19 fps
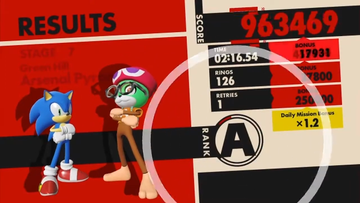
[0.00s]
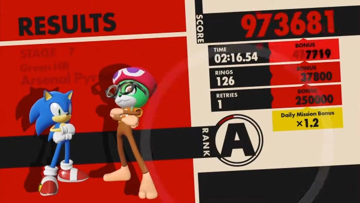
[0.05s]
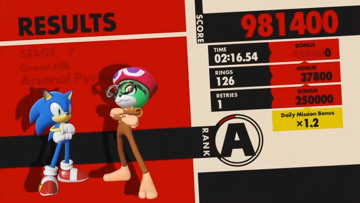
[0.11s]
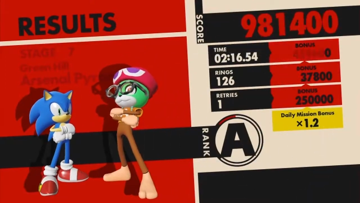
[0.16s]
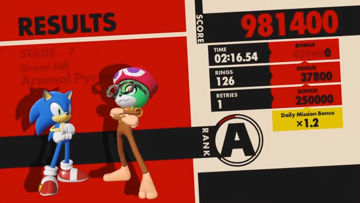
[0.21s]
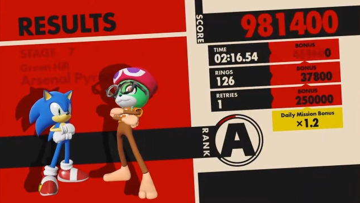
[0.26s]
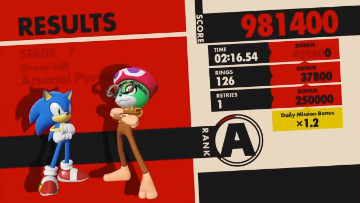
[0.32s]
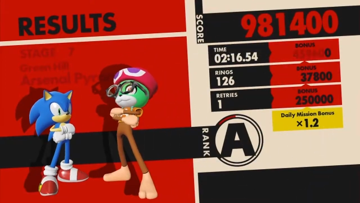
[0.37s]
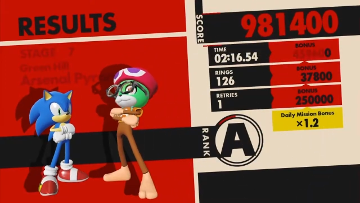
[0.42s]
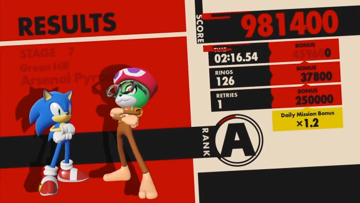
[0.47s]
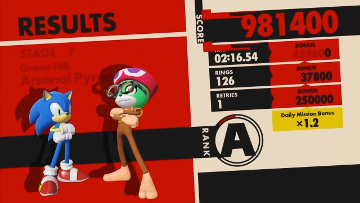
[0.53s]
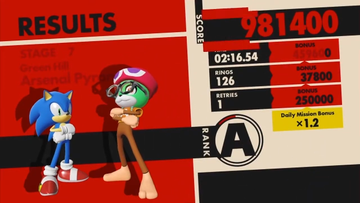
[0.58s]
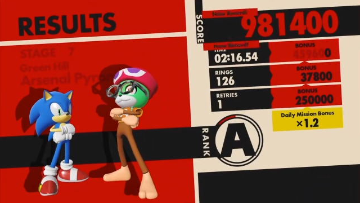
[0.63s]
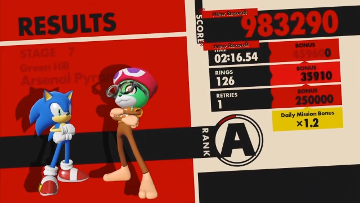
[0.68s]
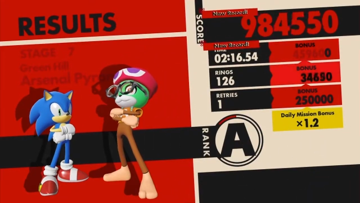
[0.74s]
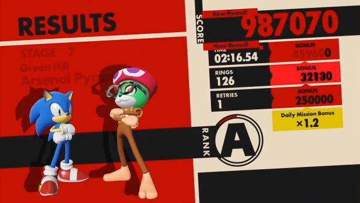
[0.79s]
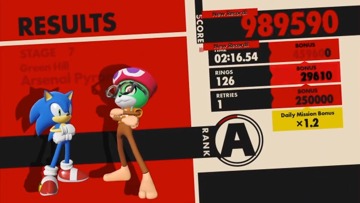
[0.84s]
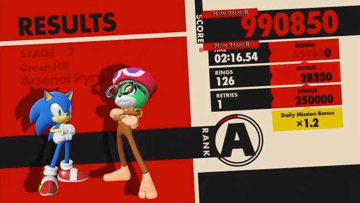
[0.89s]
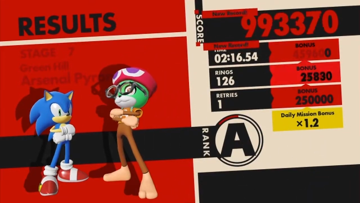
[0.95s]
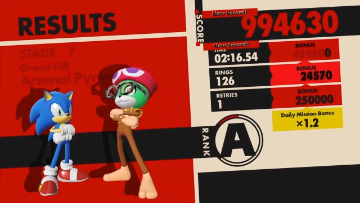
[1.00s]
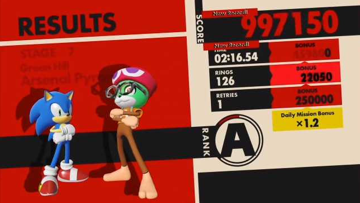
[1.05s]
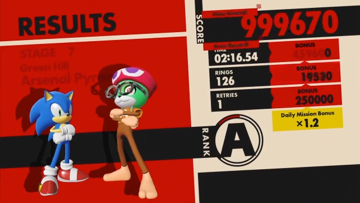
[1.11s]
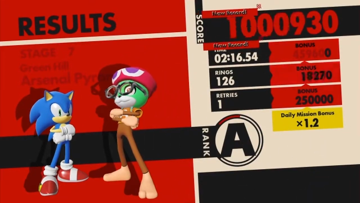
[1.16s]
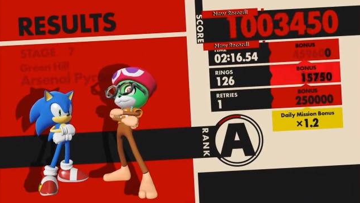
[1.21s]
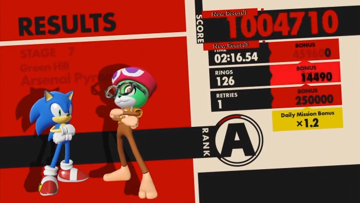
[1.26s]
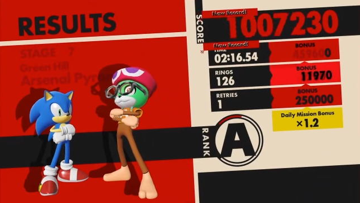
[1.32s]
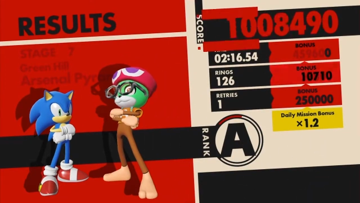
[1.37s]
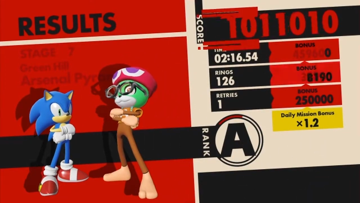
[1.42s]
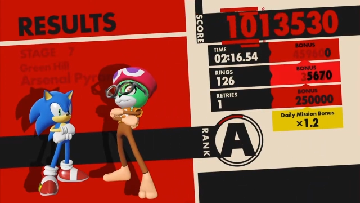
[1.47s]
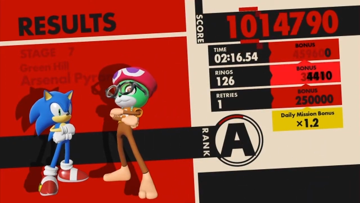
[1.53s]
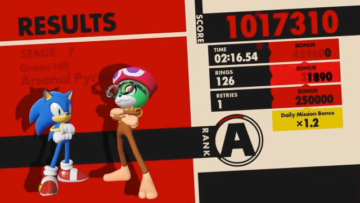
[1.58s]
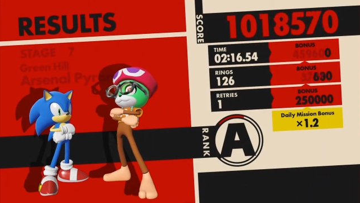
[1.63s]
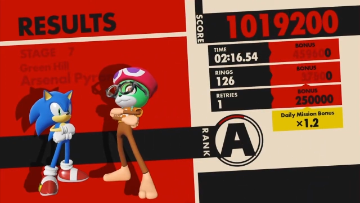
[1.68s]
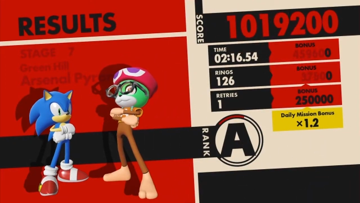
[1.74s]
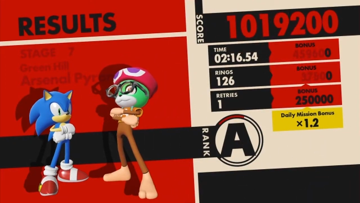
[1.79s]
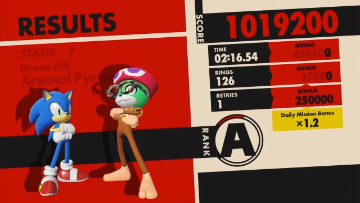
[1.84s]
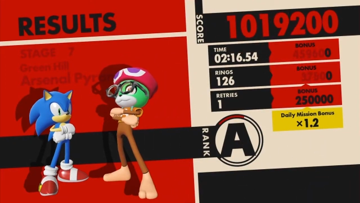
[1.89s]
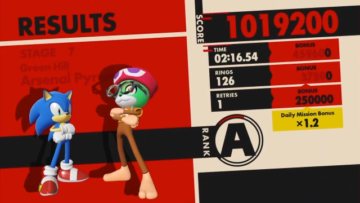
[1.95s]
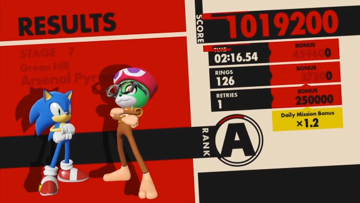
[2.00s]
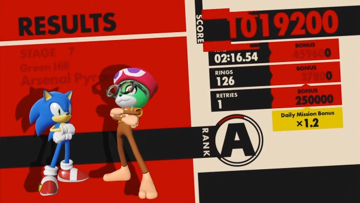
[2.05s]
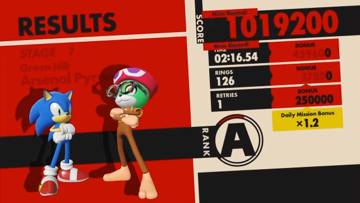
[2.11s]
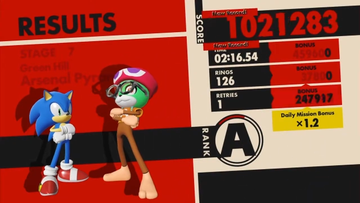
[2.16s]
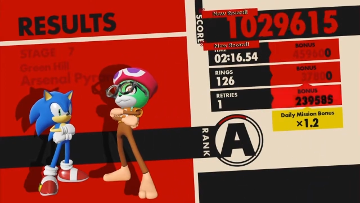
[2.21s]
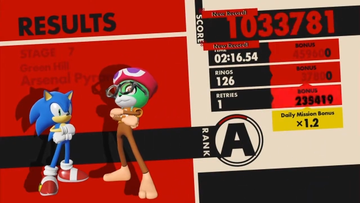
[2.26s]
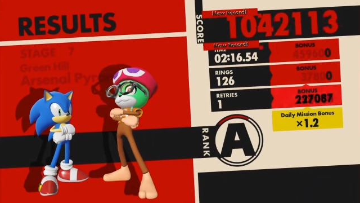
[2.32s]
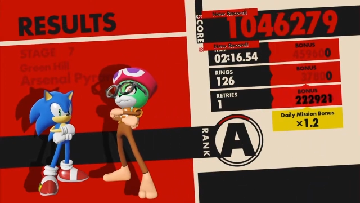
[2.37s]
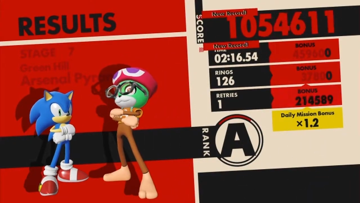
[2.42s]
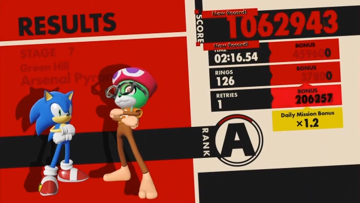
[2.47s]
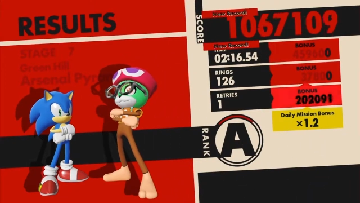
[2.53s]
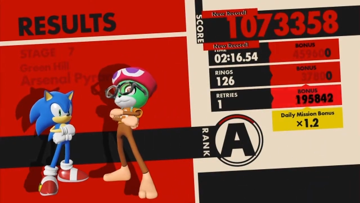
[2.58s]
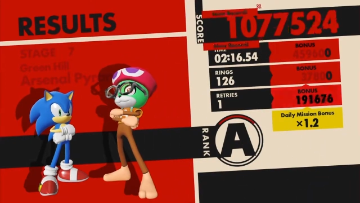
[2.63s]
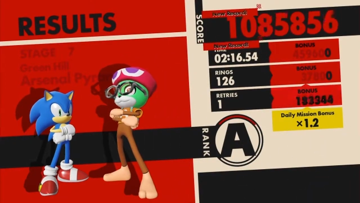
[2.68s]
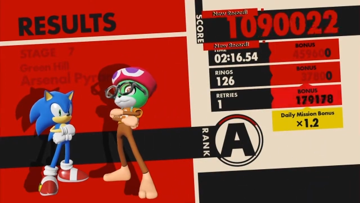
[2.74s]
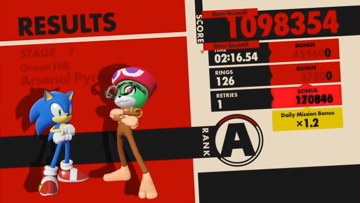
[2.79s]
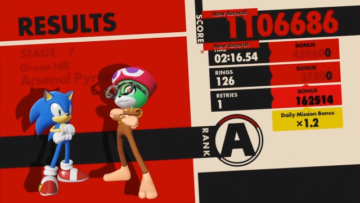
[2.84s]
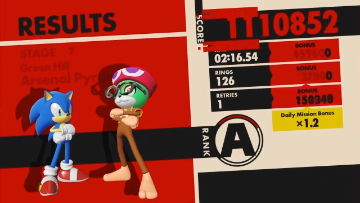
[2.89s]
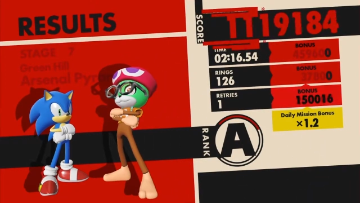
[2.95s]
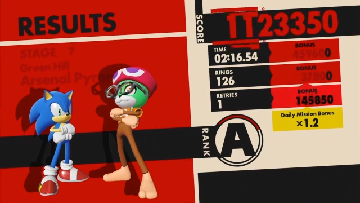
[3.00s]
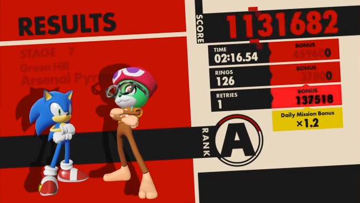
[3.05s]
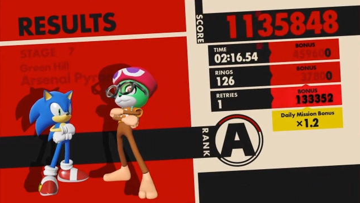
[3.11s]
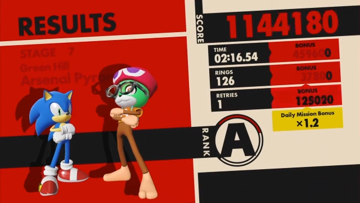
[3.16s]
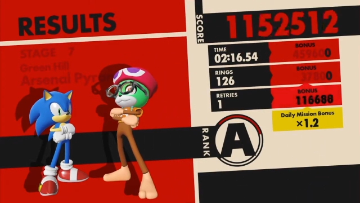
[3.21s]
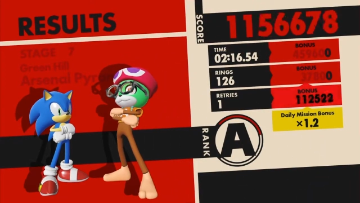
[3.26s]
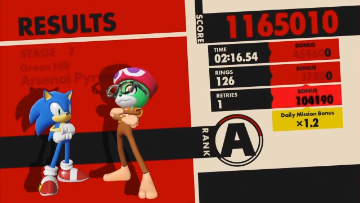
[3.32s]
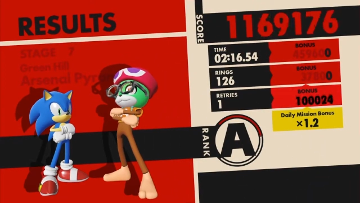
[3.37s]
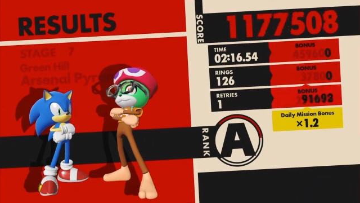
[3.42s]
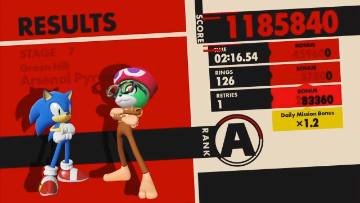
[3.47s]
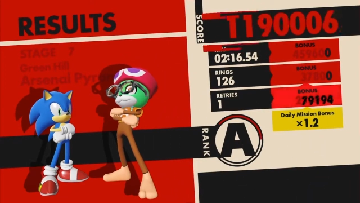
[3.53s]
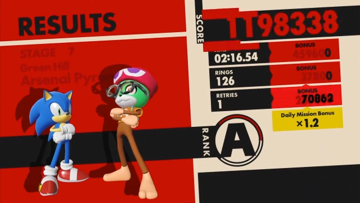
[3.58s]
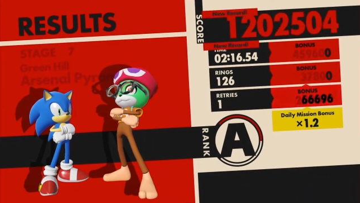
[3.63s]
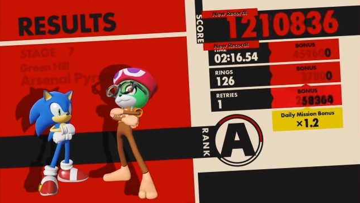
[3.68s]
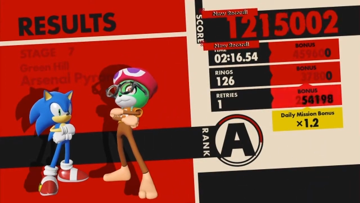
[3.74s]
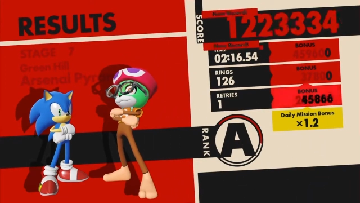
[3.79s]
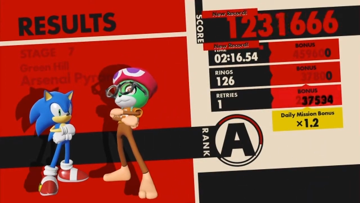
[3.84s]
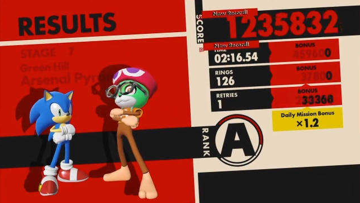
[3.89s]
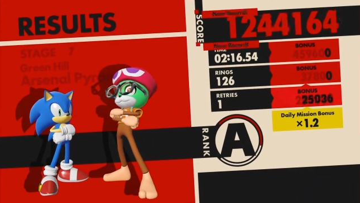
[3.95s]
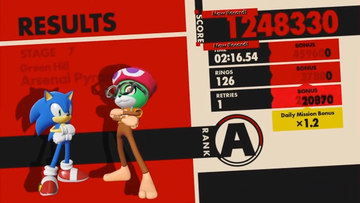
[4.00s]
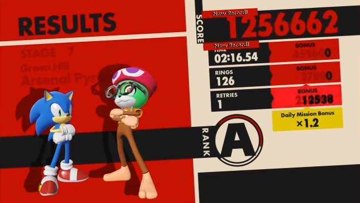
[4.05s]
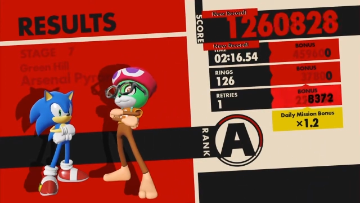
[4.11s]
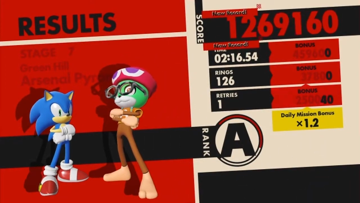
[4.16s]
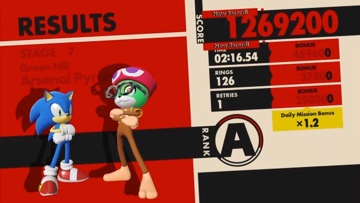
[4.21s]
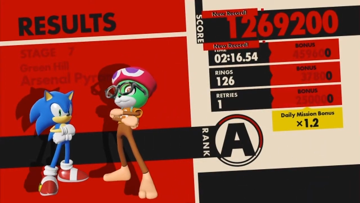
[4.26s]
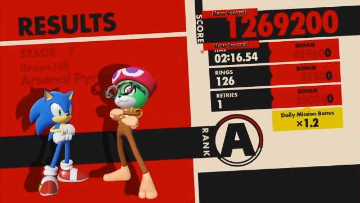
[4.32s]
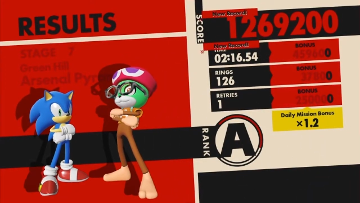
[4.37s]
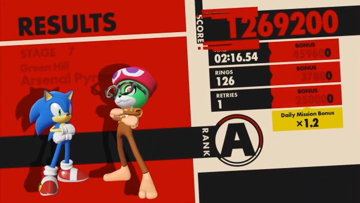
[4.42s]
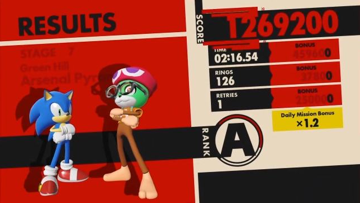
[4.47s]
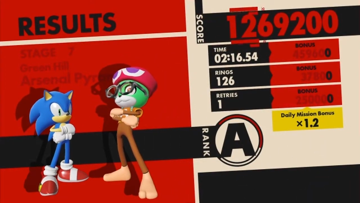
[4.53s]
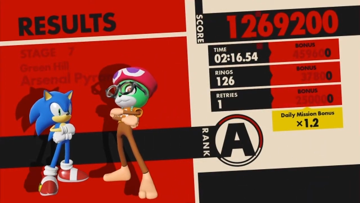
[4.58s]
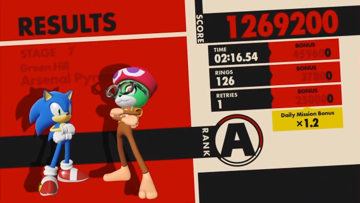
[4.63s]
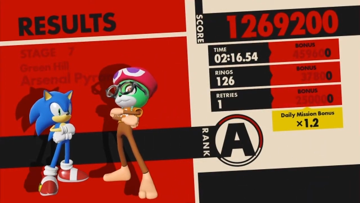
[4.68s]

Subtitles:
No face is visible, so there are no lips to read.